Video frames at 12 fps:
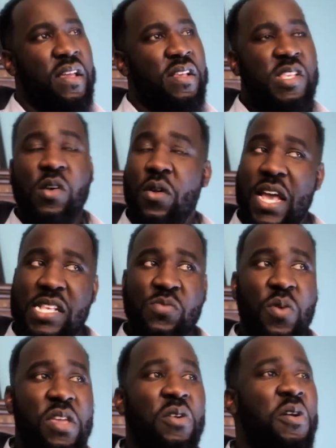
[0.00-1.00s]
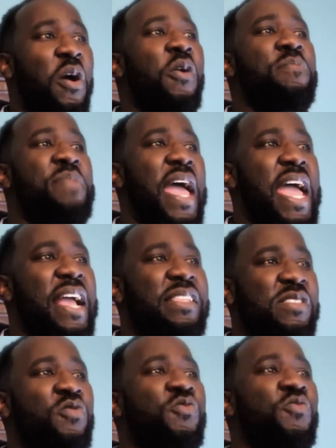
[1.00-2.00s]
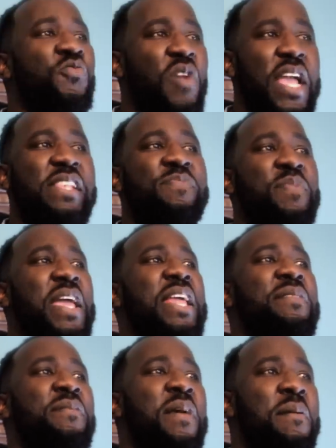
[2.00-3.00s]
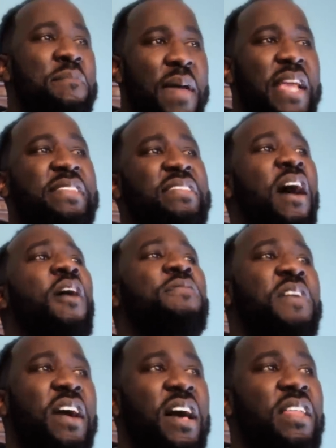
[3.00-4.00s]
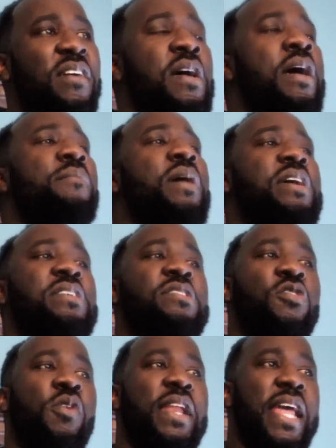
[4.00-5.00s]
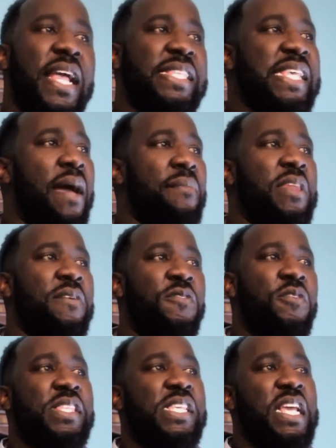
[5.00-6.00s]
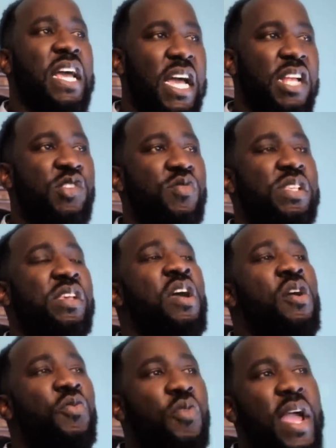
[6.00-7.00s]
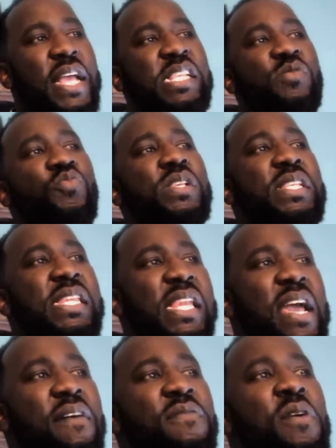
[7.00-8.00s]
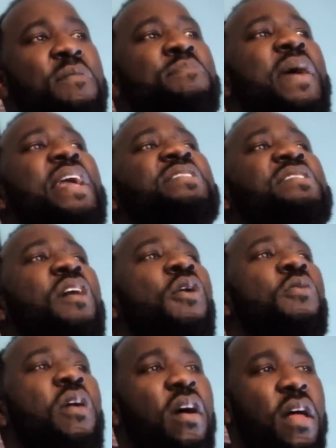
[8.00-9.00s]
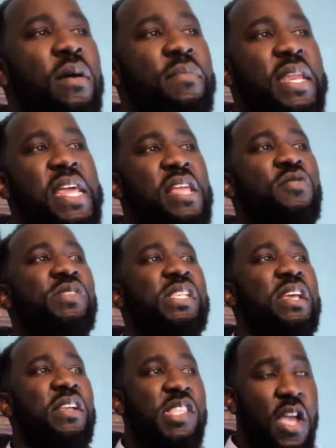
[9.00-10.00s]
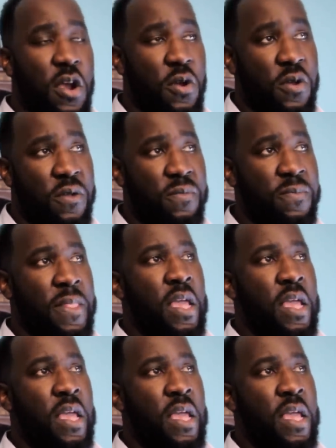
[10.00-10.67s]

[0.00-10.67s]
So that's when you go back to race being based off color, because during that time in the 1400s, race was never based on color. But then you see a turn